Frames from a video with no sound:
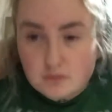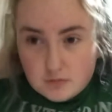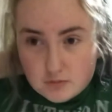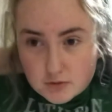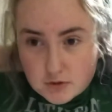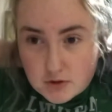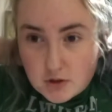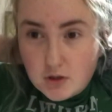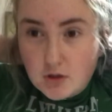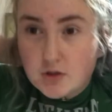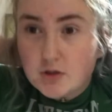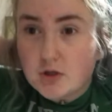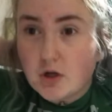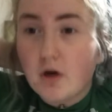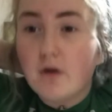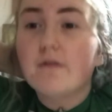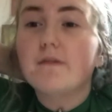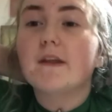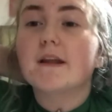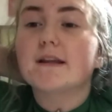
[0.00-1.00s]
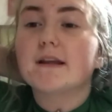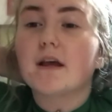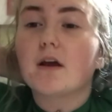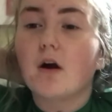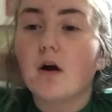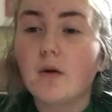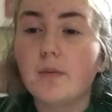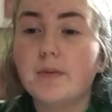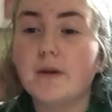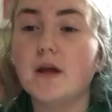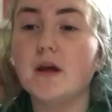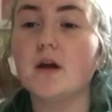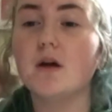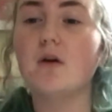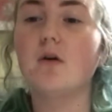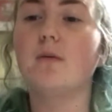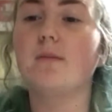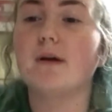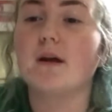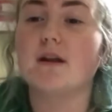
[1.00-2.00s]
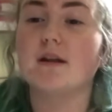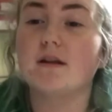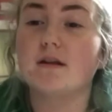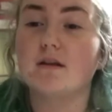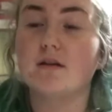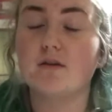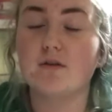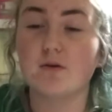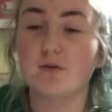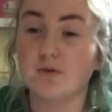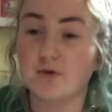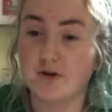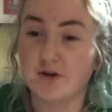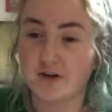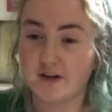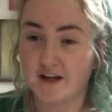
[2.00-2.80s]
stuff that's like up here. Oh my god, this is so dirty.